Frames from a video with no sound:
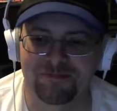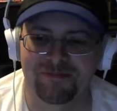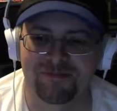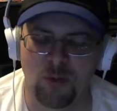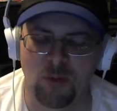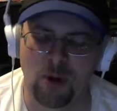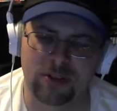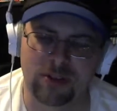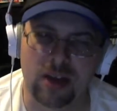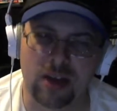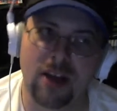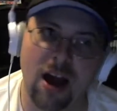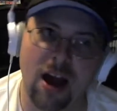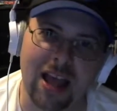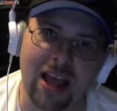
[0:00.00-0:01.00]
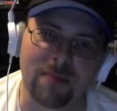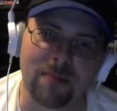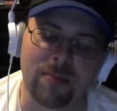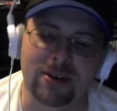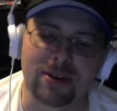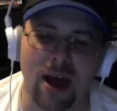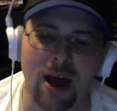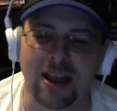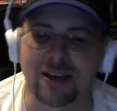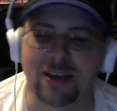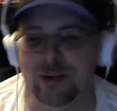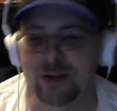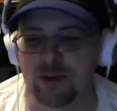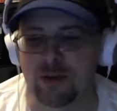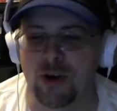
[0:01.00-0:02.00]
Well, not talking, but talking
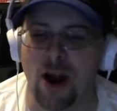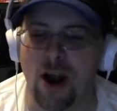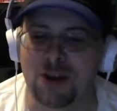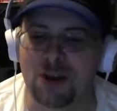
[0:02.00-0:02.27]
to Kronk.